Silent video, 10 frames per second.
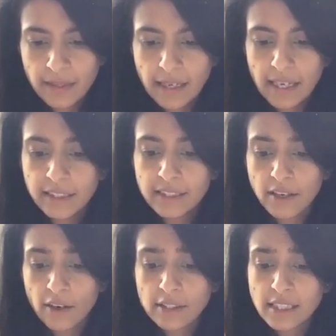
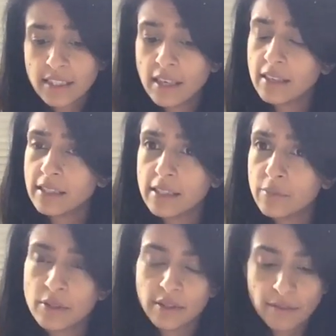Hildegard certainly
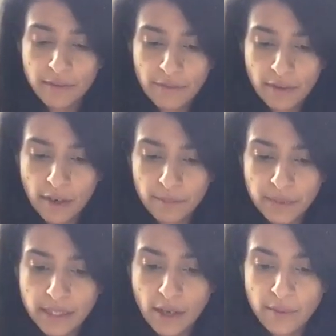wouldn't have given up
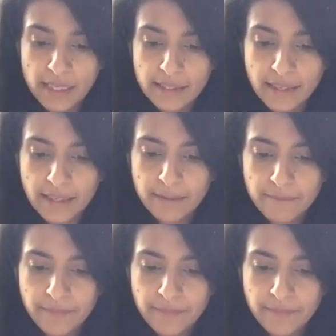so easily.